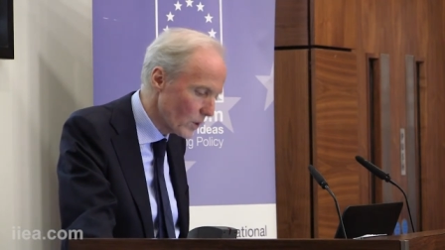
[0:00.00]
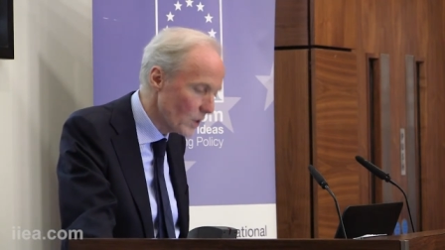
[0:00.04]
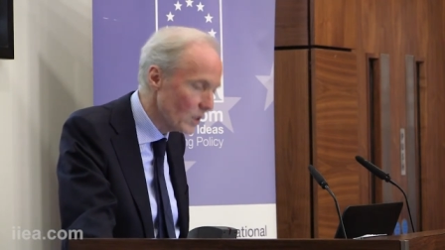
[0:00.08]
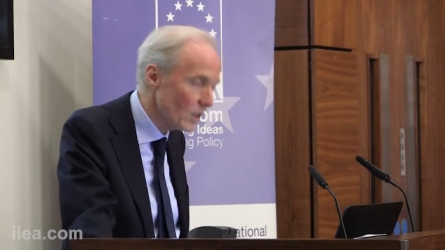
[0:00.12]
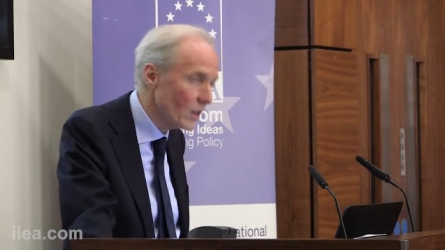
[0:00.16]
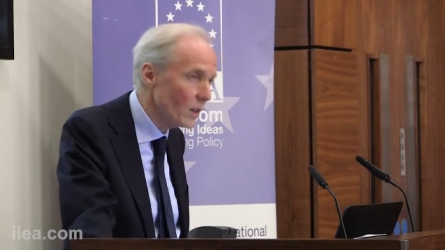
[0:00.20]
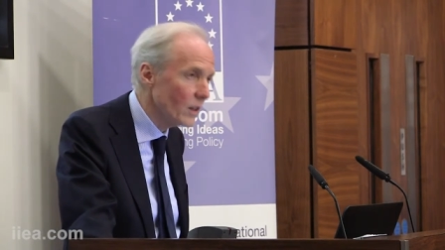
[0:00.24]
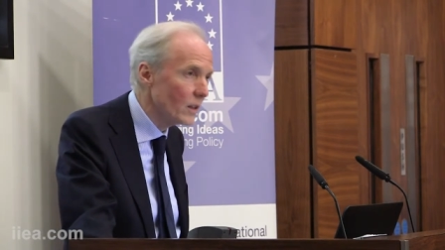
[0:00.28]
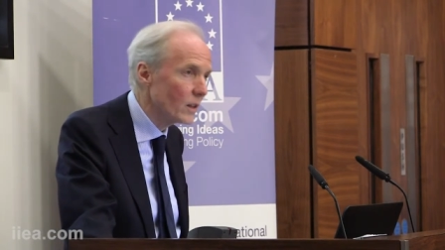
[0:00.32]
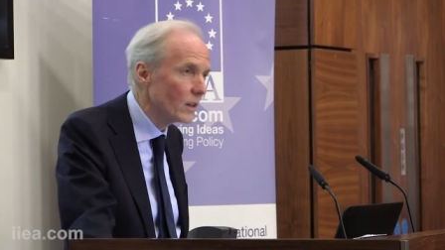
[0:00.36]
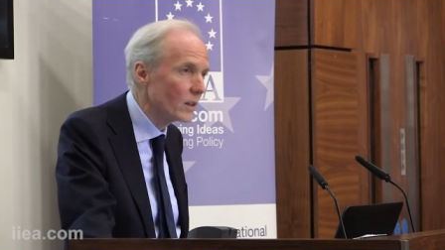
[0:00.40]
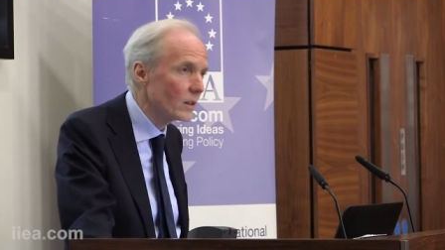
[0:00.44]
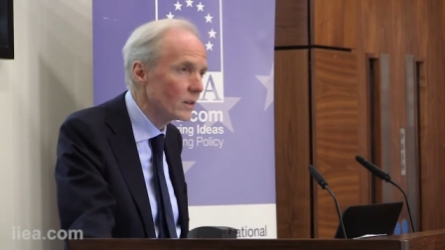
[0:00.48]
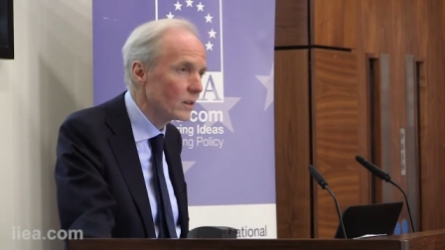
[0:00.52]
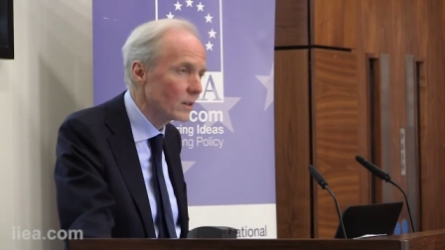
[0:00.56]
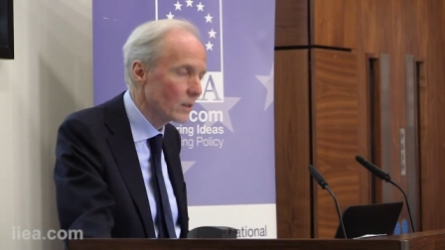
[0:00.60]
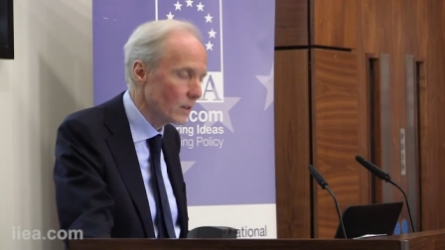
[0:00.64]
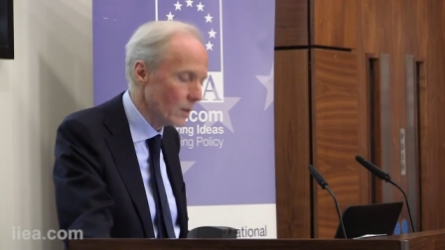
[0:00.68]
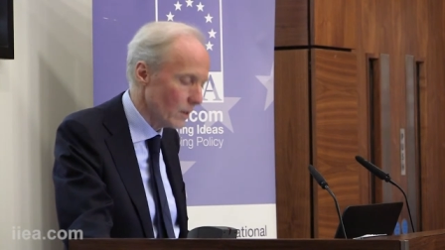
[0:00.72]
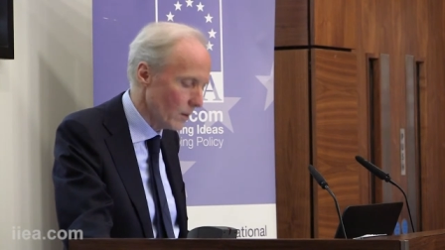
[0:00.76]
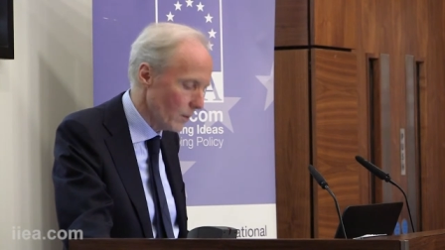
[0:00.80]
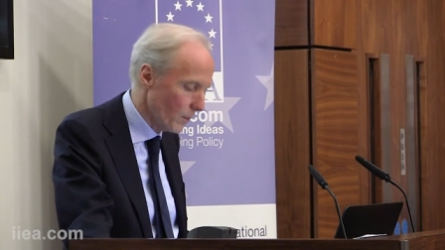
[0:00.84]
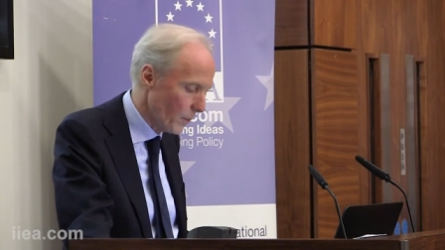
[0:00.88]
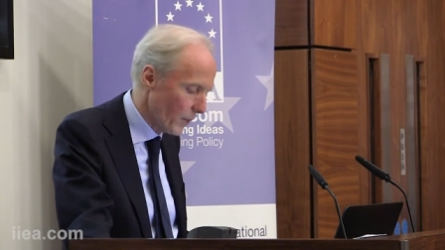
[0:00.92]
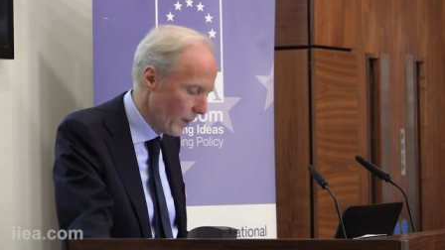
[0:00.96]

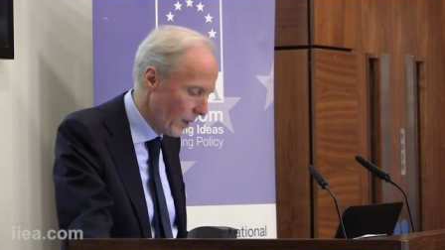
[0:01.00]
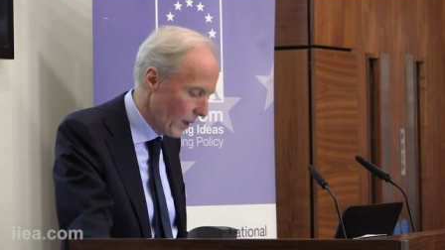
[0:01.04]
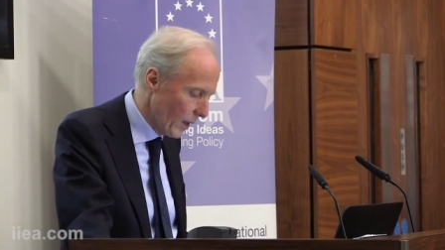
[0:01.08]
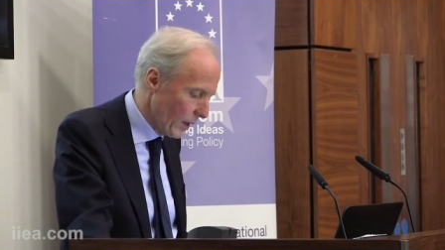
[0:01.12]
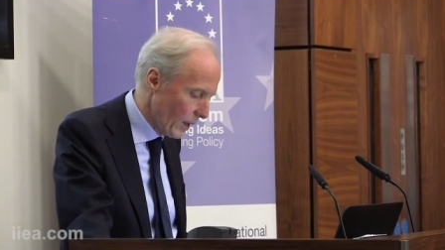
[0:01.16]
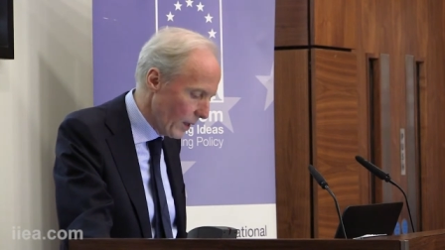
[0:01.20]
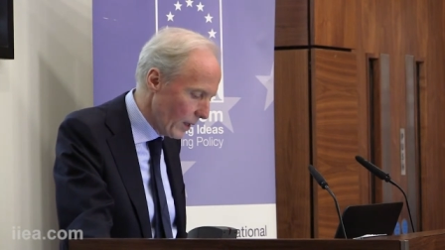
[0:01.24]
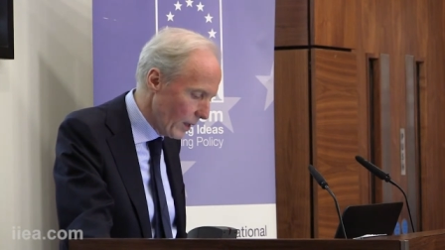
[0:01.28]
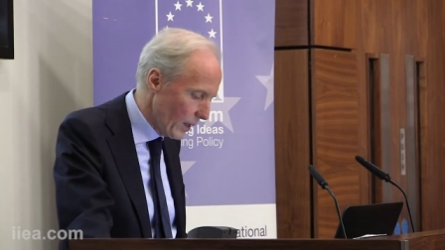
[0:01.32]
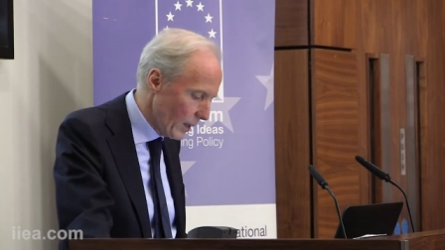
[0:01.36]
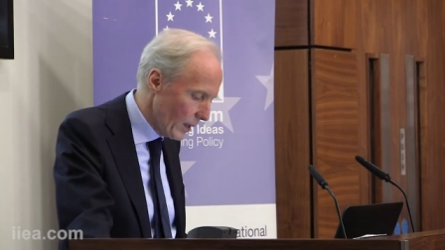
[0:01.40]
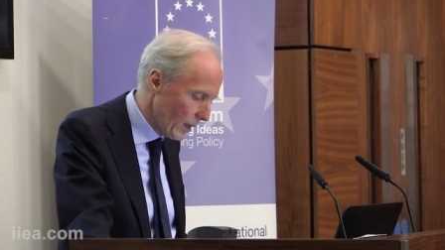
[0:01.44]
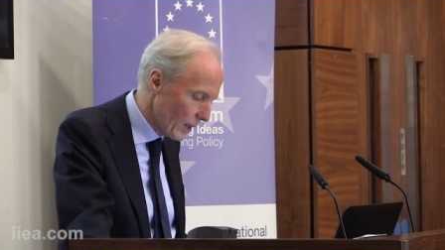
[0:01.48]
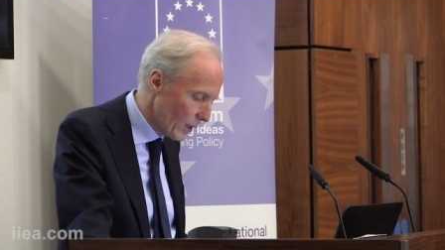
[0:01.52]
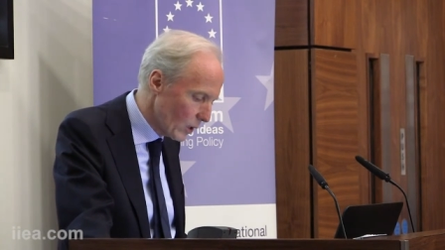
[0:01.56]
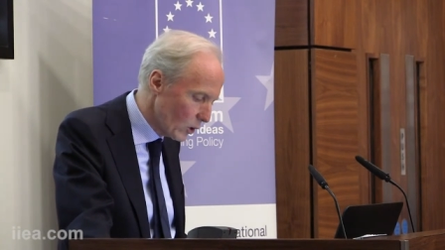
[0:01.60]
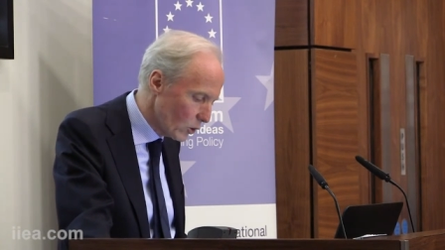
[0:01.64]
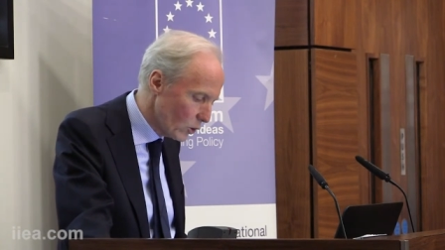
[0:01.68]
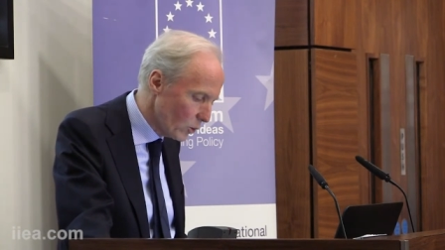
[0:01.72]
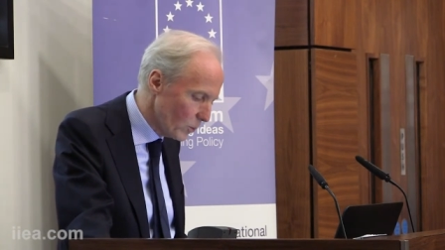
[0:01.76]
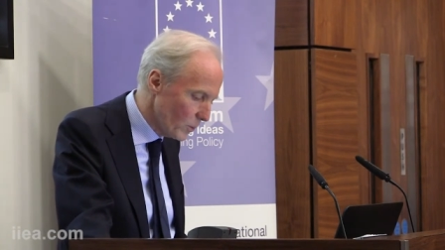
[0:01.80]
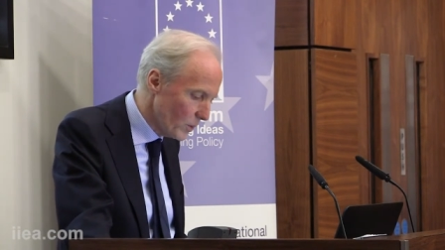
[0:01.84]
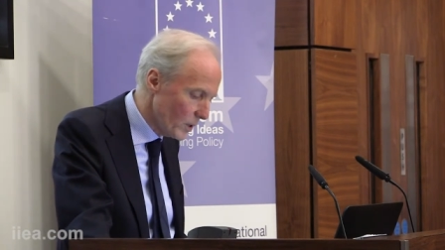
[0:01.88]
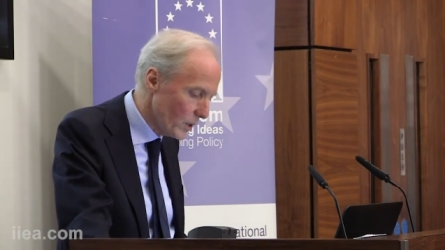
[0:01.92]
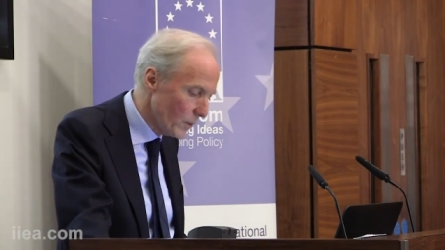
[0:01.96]
resilient um,
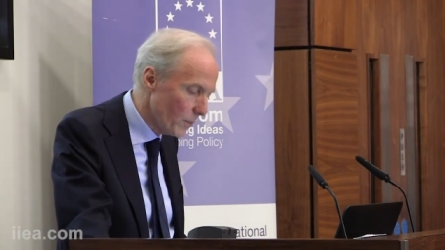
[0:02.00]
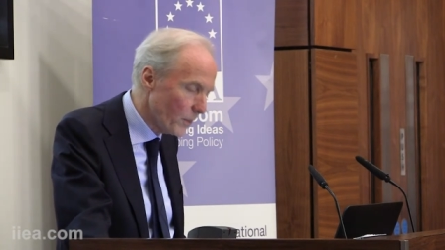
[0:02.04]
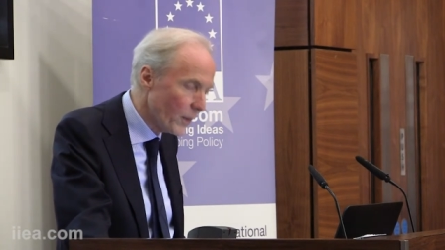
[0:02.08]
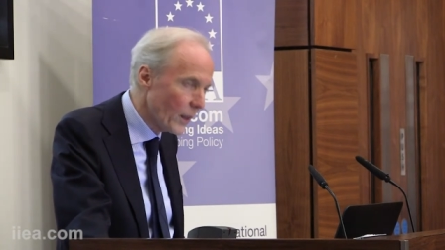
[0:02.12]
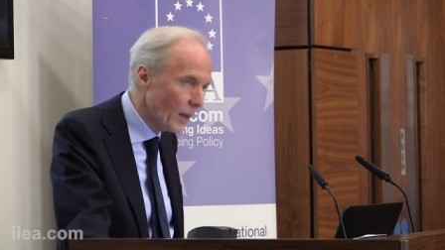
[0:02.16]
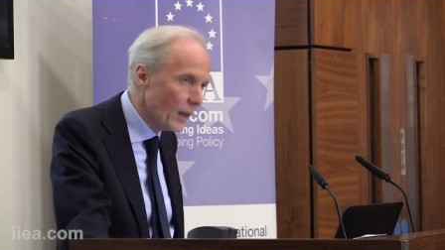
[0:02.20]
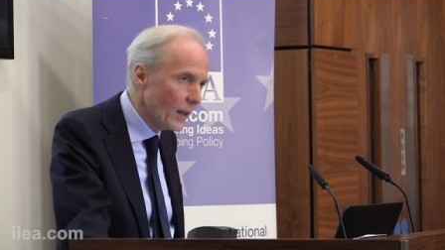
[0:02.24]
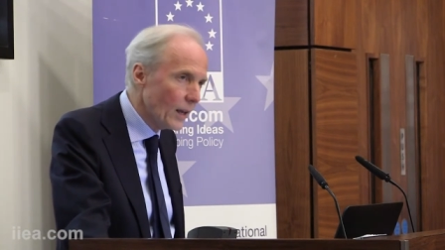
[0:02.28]
economy.